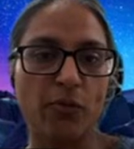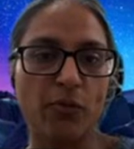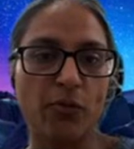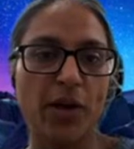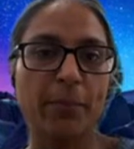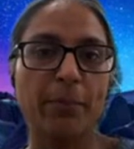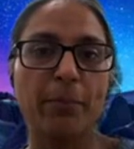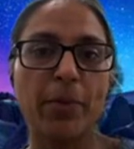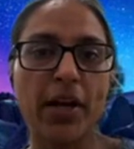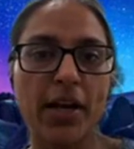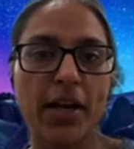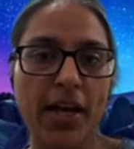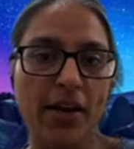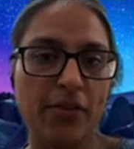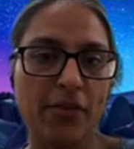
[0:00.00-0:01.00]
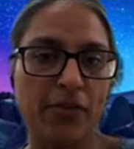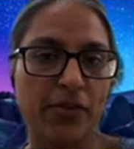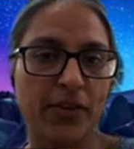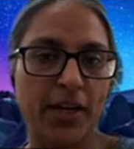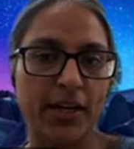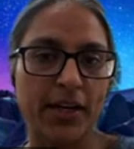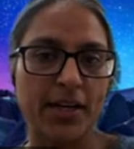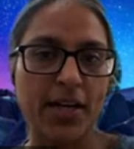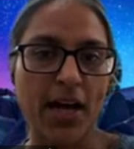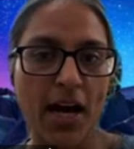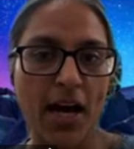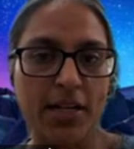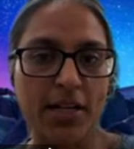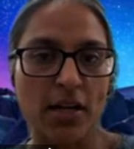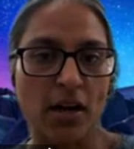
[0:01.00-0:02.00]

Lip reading: We believe that it has